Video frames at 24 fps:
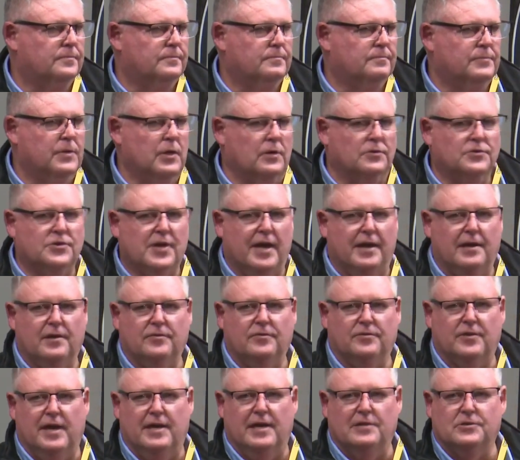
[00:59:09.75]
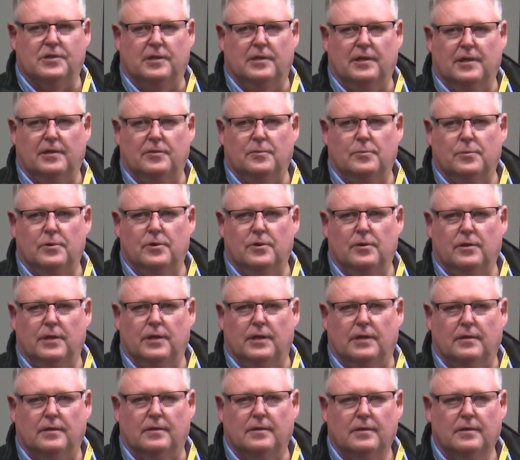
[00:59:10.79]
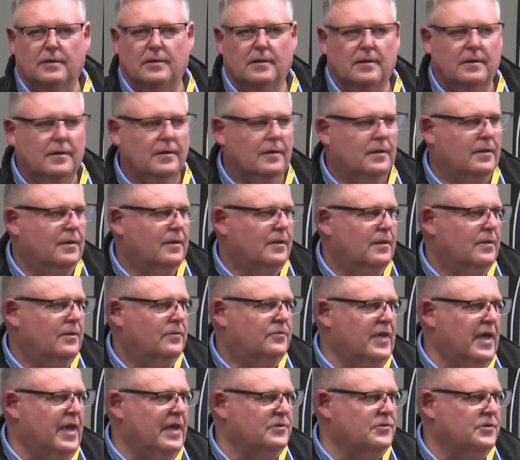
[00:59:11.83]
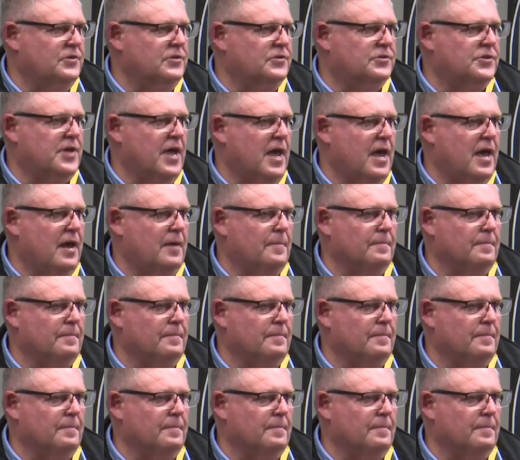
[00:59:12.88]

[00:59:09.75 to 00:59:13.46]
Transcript: But I'll take your 1,000 and let the world in. 1,000 to start them.